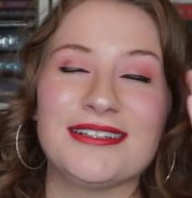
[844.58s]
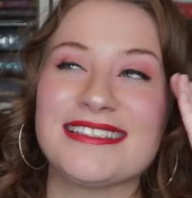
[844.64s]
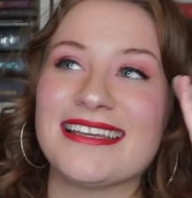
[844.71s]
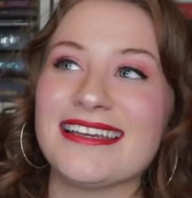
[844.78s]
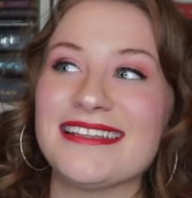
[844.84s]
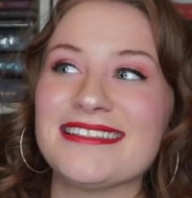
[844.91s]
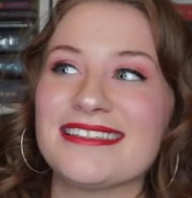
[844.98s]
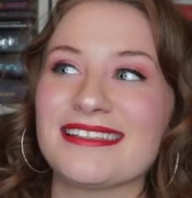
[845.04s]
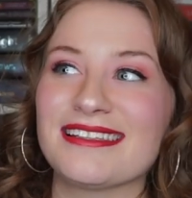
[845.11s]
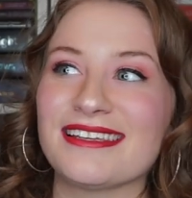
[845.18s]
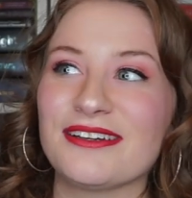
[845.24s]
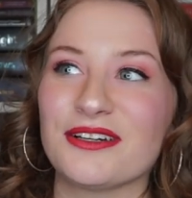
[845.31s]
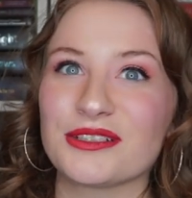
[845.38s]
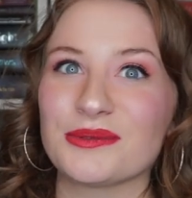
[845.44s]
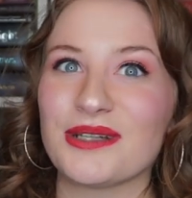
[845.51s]
was
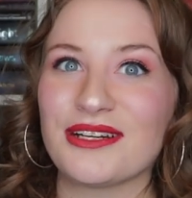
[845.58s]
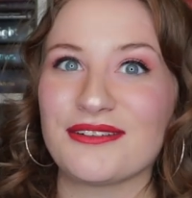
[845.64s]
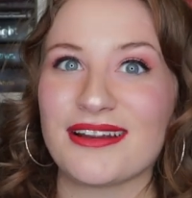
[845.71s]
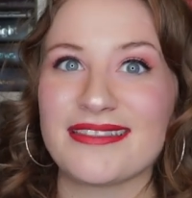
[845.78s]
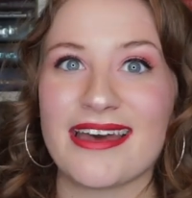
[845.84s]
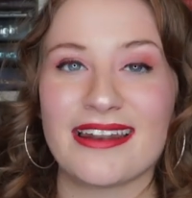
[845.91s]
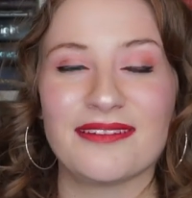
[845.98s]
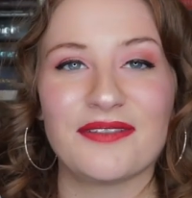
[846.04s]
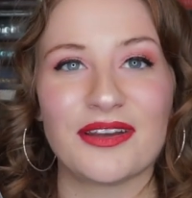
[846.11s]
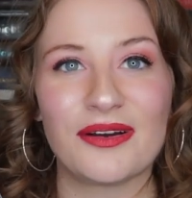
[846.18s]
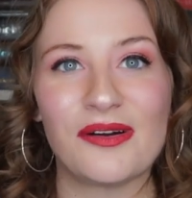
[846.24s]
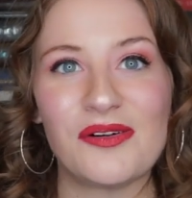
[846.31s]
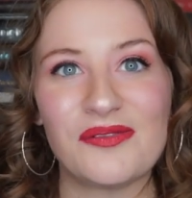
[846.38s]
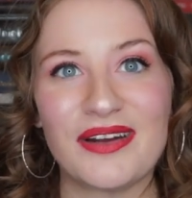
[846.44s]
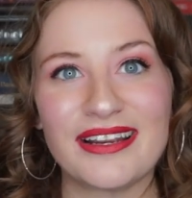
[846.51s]
instantly hooked when I read that. I'm like,
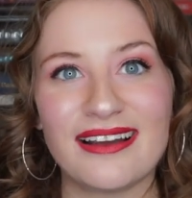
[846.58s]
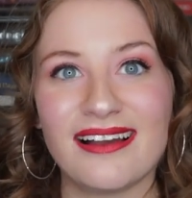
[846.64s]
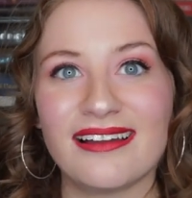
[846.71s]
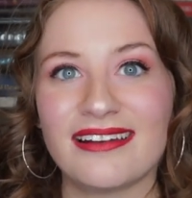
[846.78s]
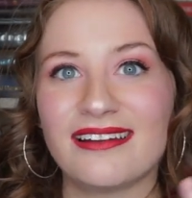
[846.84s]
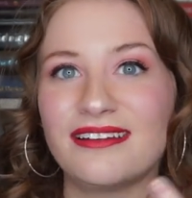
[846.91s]
oh my god.